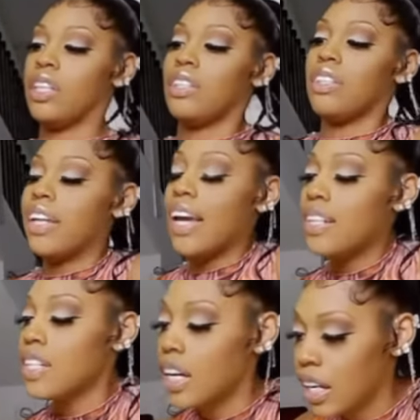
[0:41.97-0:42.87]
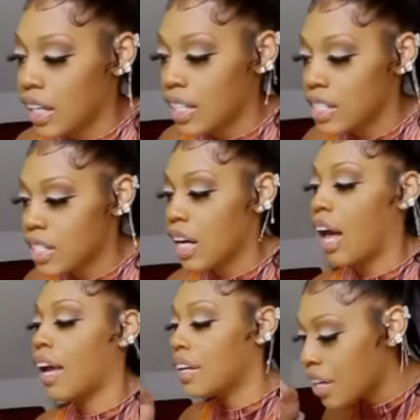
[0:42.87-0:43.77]
This is
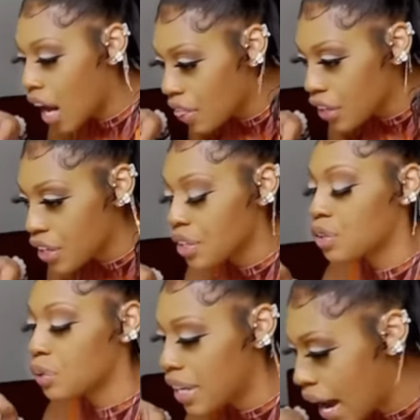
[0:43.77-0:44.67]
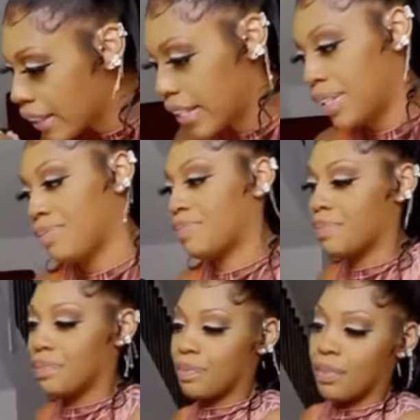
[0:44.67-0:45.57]
another reality,
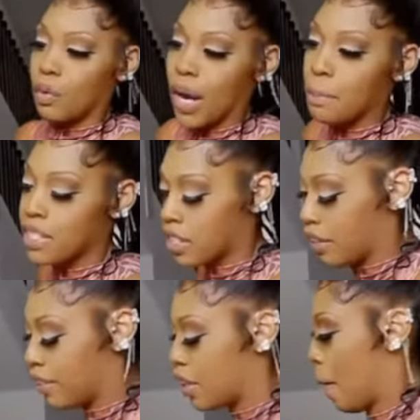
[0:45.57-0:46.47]
Ramsey seven.